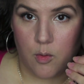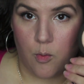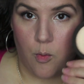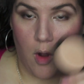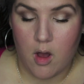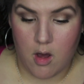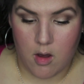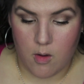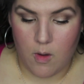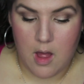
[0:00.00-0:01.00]

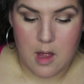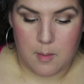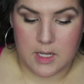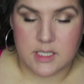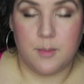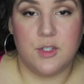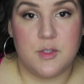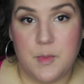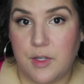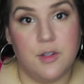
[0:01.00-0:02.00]
Whoa. But it's the
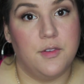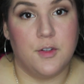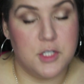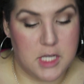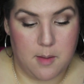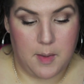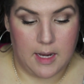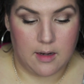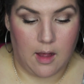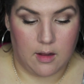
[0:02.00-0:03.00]
most beautiful
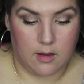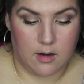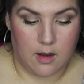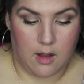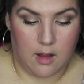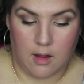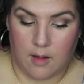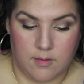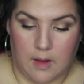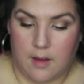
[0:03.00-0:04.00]
champagne color
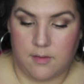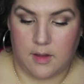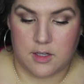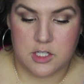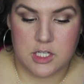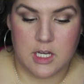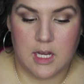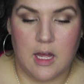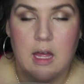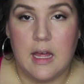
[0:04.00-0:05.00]
of life. Like,
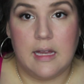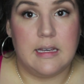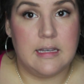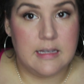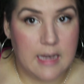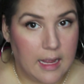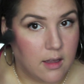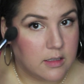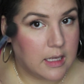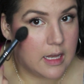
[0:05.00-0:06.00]
she
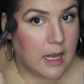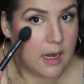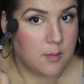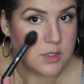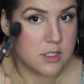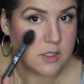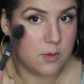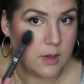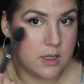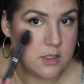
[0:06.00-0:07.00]
nailed it. And I'm just
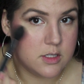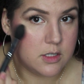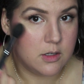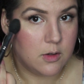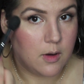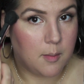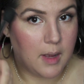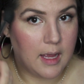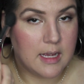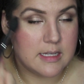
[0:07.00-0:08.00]
going to,
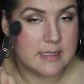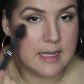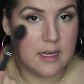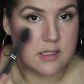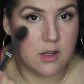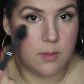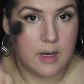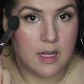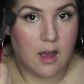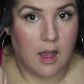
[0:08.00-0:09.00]
my skin is
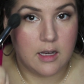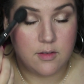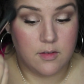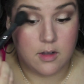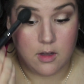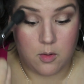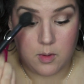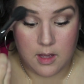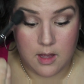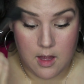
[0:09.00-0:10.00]
already kind of
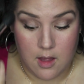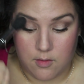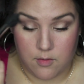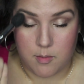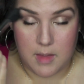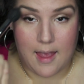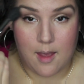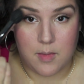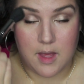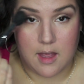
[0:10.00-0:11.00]
glowy from
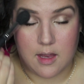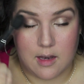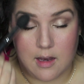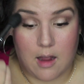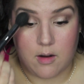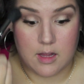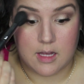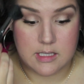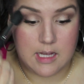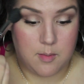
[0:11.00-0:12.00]
the
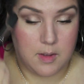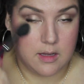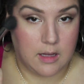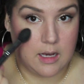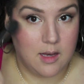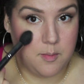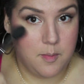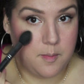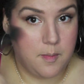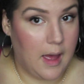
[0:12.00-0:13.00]
Hourglass ambient lighting
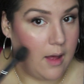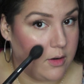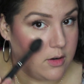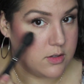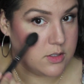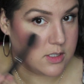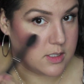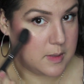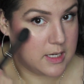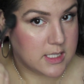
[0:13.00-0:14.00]
powders,
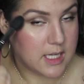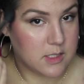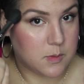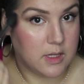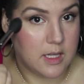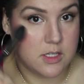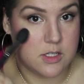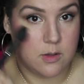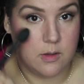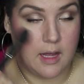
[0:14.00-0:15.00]
just because that's what they
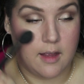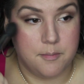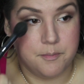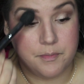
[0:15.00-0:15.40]
do. They